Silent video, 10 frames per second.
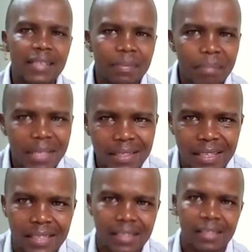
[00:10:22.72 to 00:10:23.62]
Those
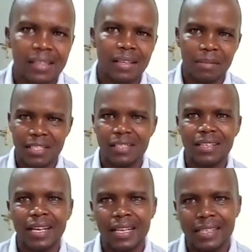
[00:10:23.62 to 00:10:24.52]
machines have not been there
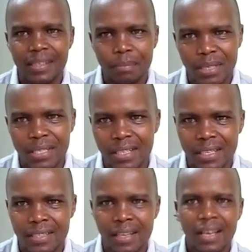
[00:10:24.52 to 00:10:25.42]
before,
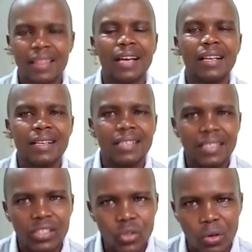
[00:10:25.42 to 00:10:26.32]
but they are there.
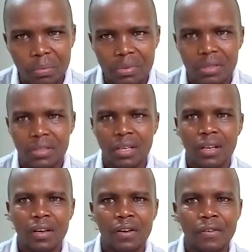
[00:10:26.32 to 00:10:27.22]
They are
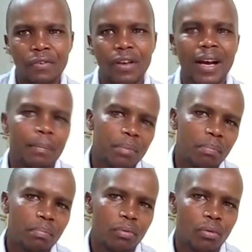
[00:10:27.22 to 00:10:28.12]
creating business.
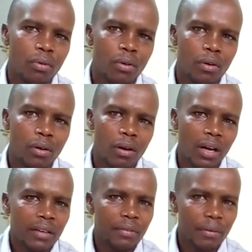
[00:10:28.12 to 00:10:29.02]
The machines are
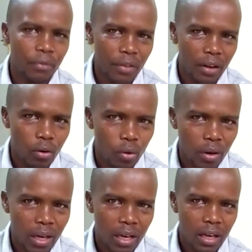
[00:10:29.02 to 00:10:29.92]
creating business. They
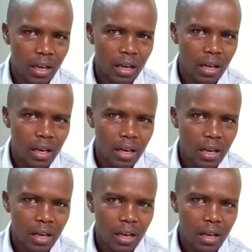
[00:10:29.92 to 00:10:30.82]
are creating
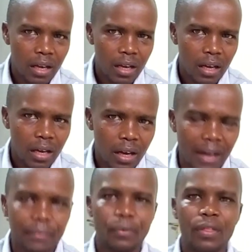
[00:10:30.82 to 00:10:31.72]
jobs for
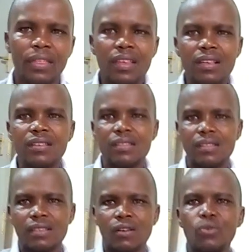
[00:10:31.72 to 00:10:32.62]
young people
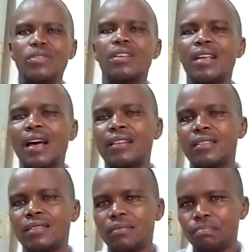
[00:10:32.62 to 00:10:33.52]
and even for
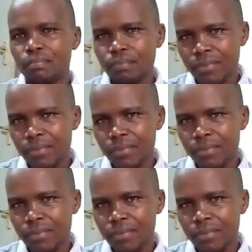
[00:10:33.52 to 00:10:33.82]
the old.